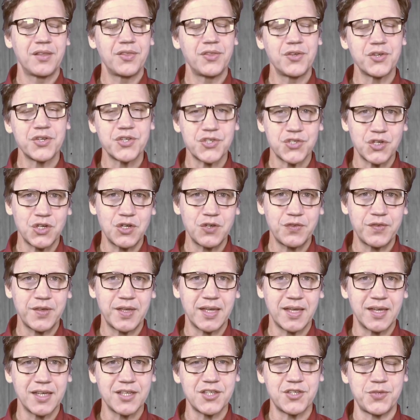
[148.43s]
They're
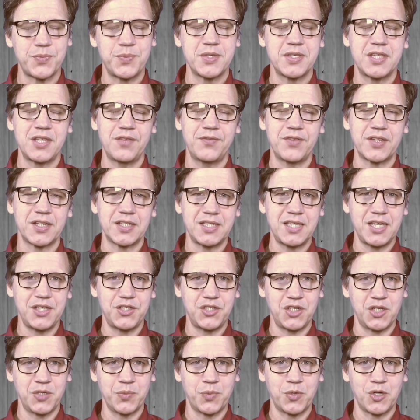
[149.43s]
serving a specific
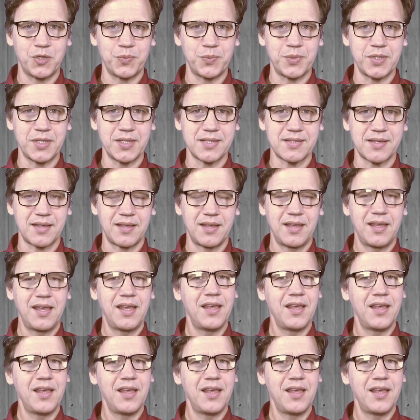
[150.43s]
teaching purpose.